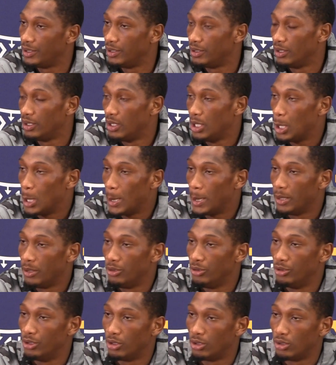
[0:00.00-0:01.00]
And,
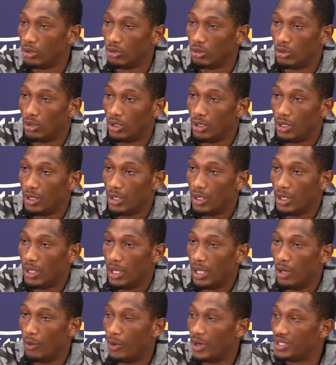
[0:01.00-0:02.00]
you know,
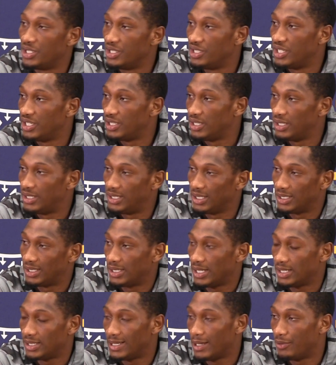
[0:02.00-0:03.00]
it wasn't just the
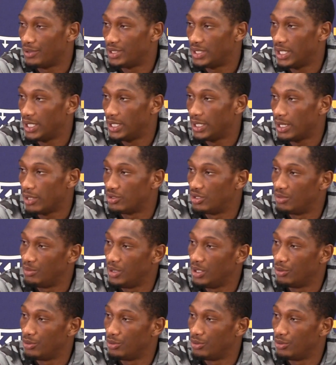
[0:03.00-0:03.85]
success that was standing out to me.